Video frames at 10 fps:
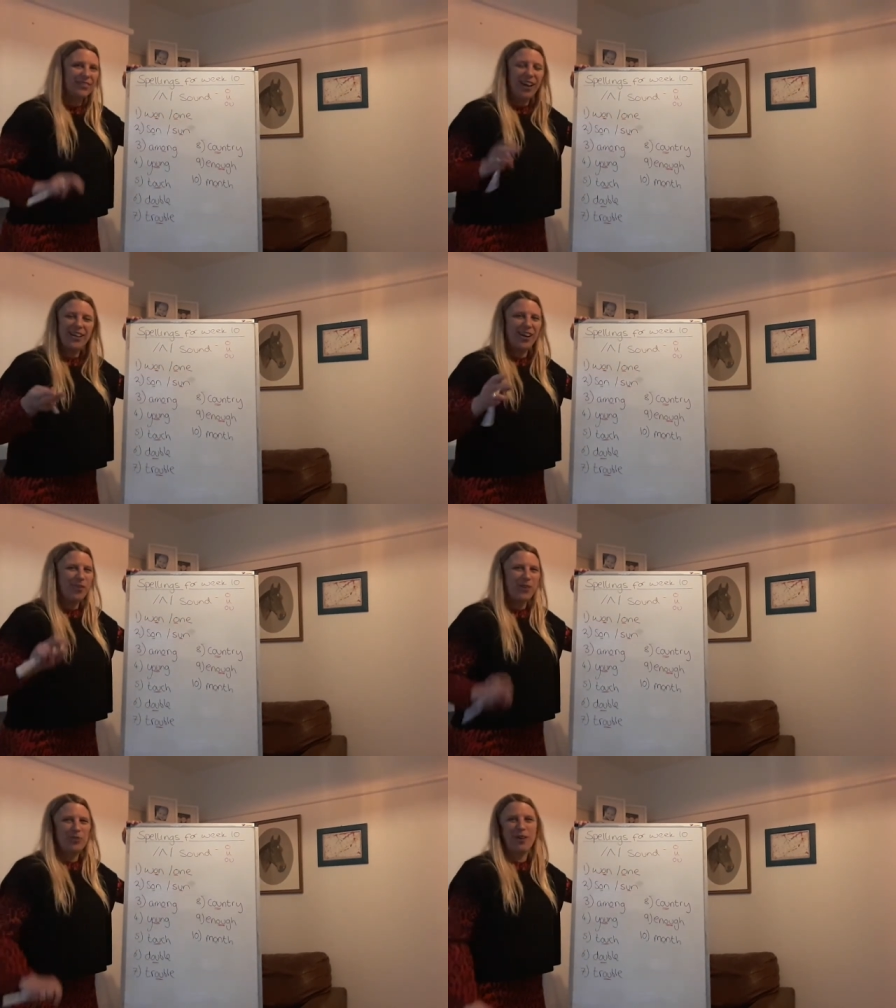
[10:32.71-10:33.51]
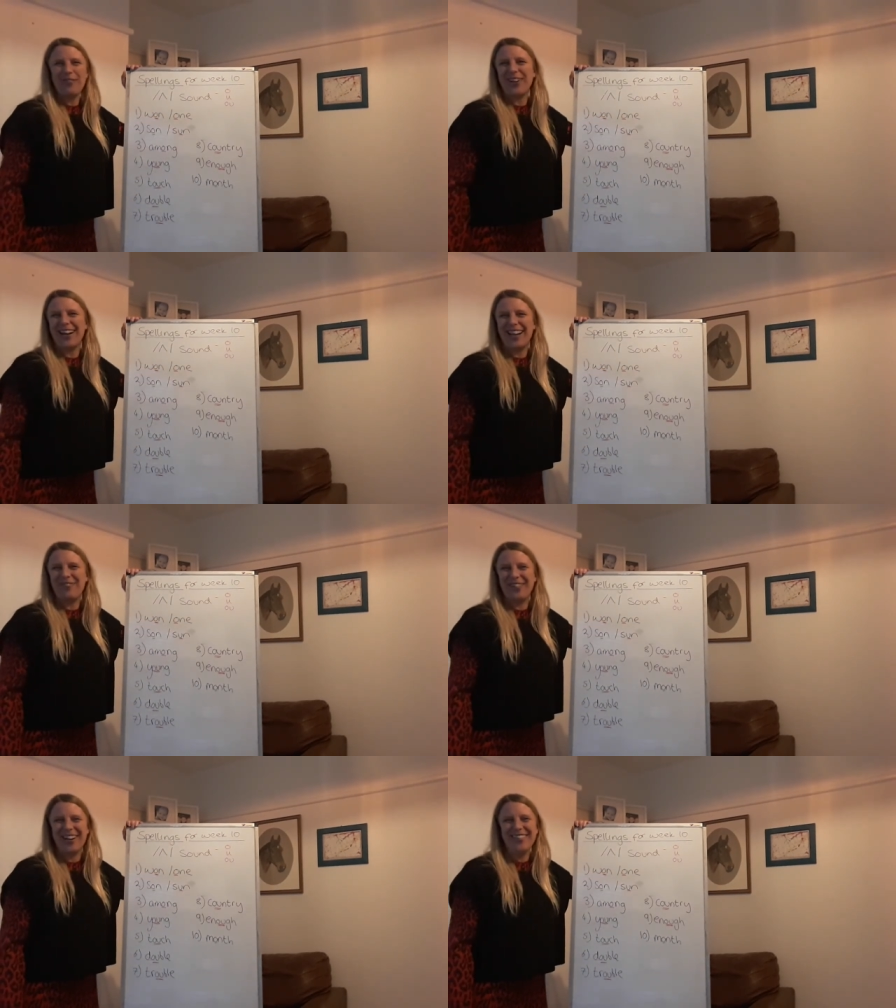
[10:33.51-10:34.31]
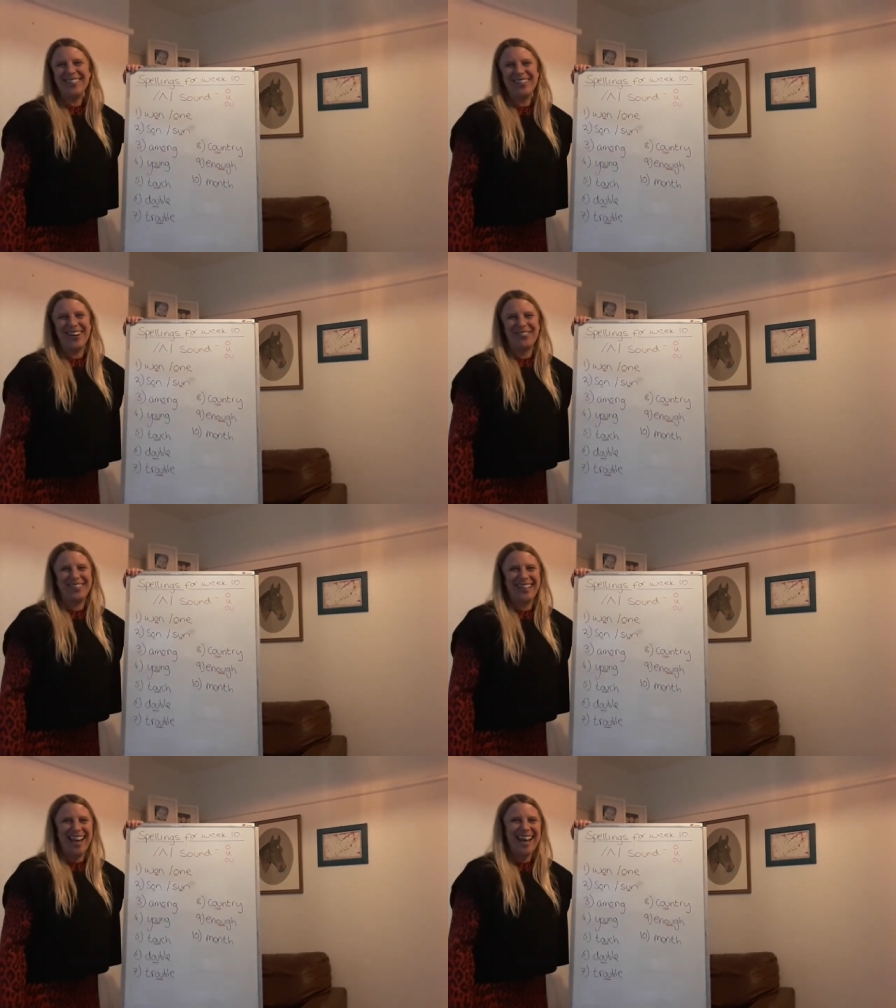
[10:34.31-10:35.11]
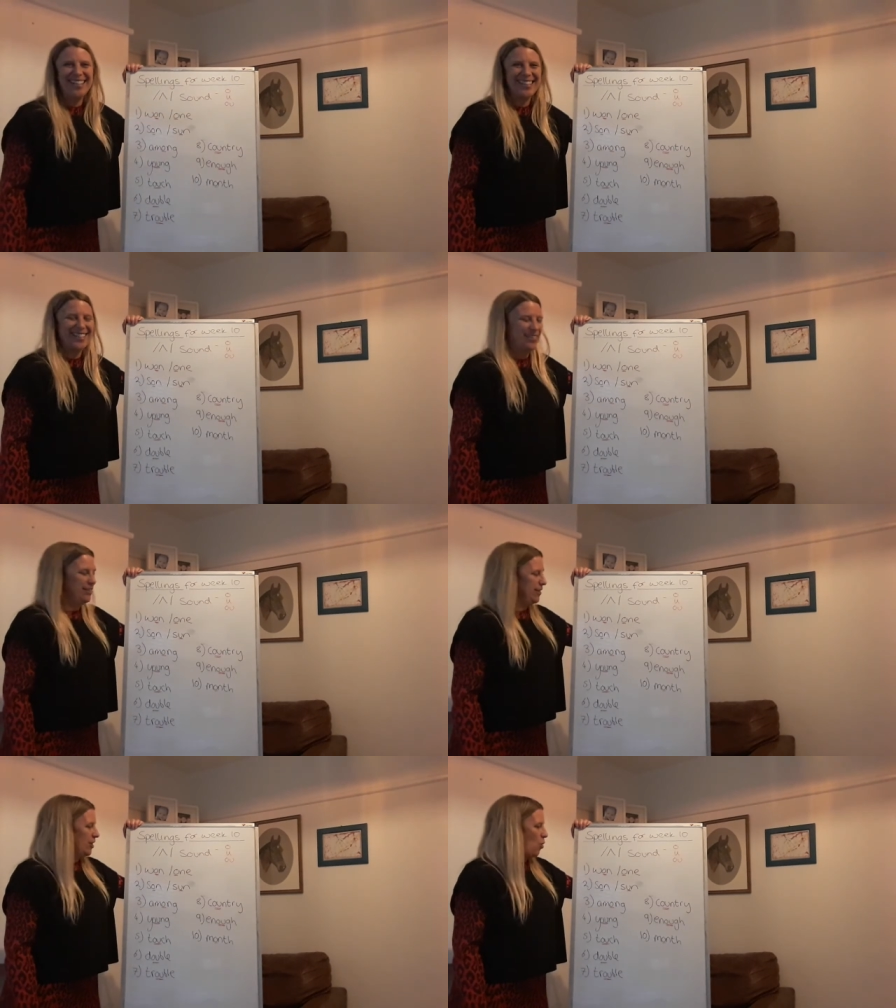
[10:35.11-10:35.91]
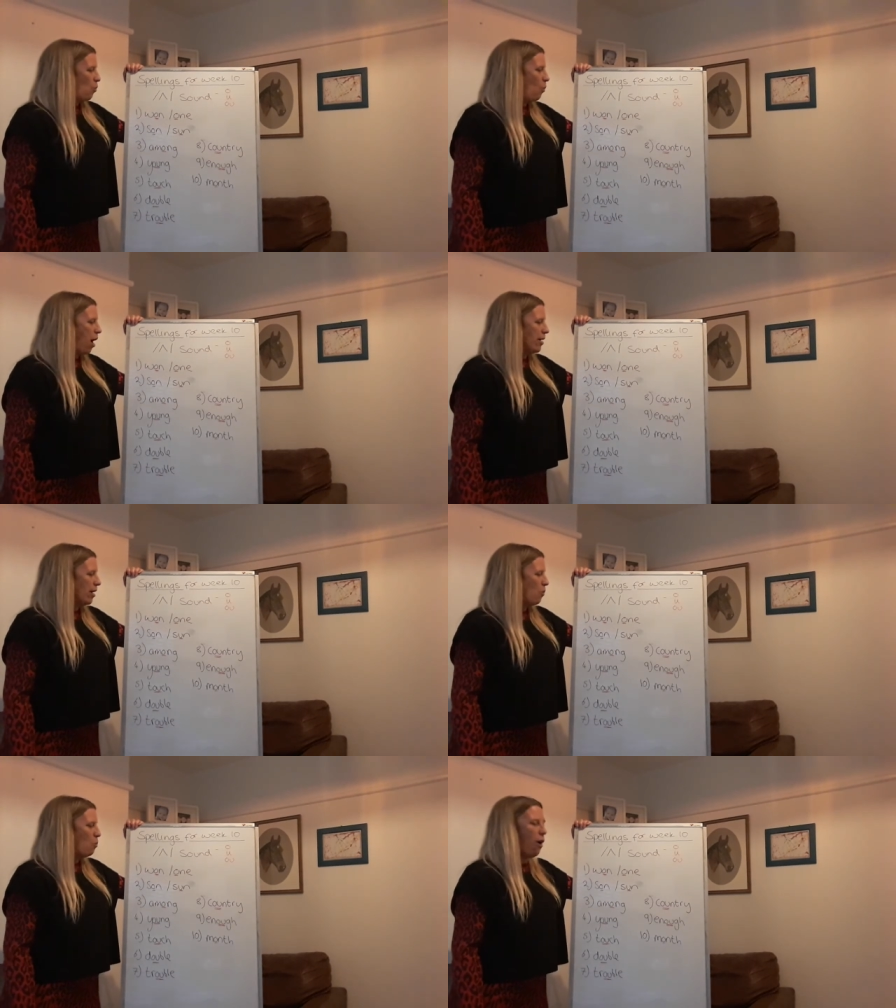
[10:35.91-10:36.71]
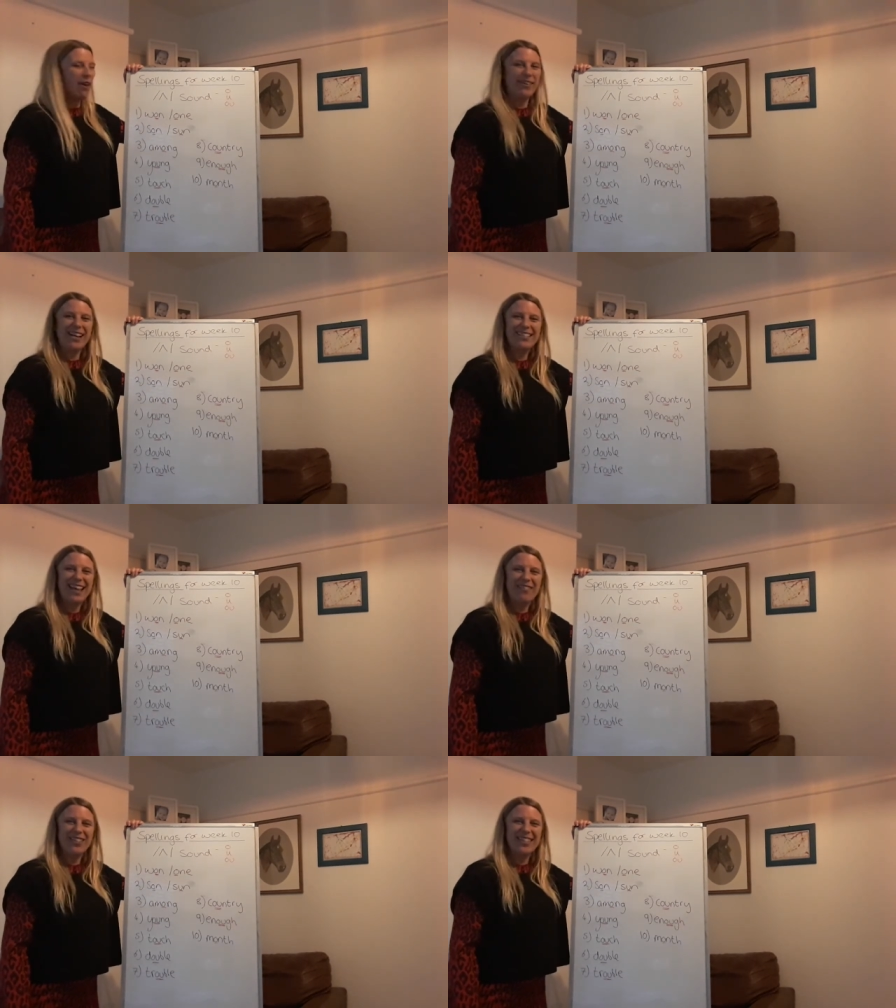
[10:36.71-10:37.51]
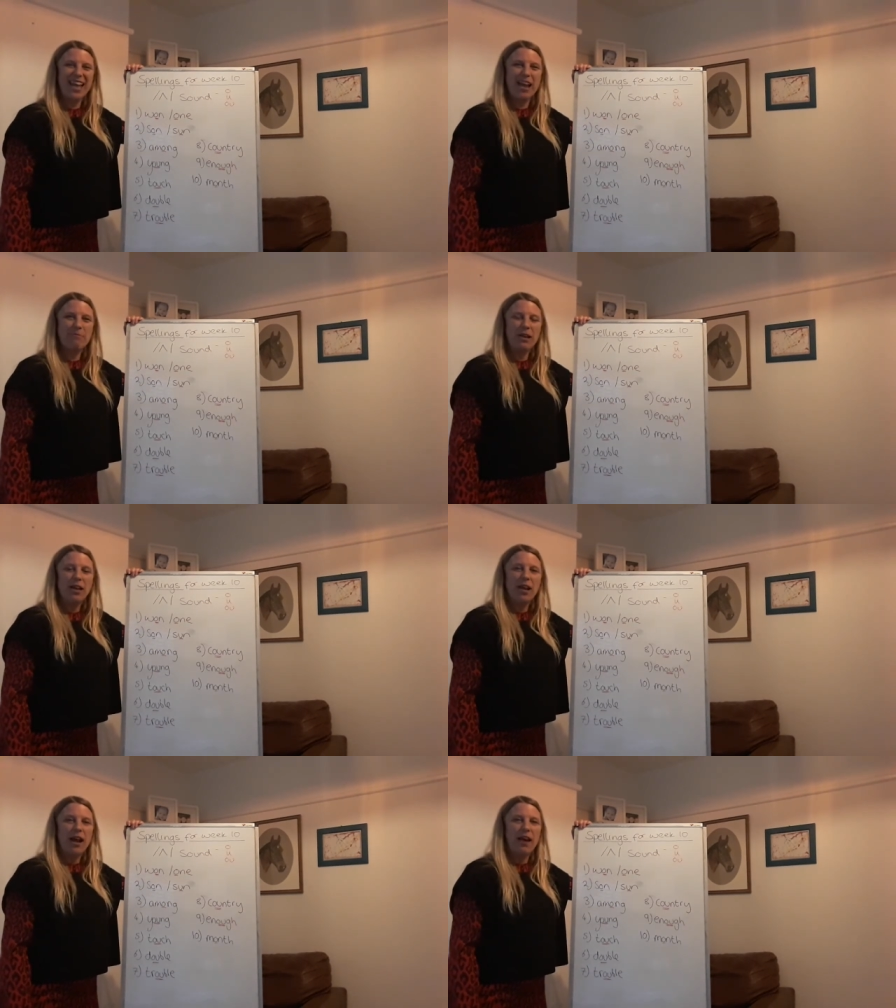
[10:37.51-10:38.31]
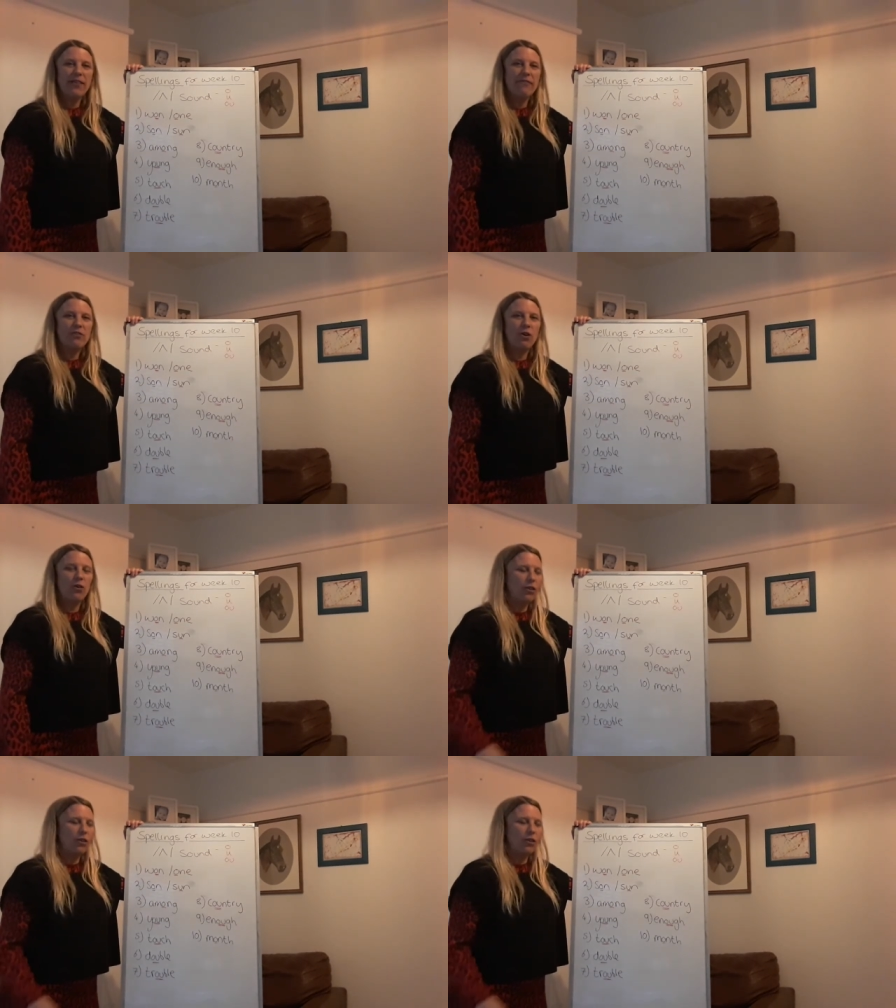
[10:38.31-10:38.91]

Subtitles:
I don't know which one I'm going to give you. You'll have to guess. One and one. They sound the same, and they've got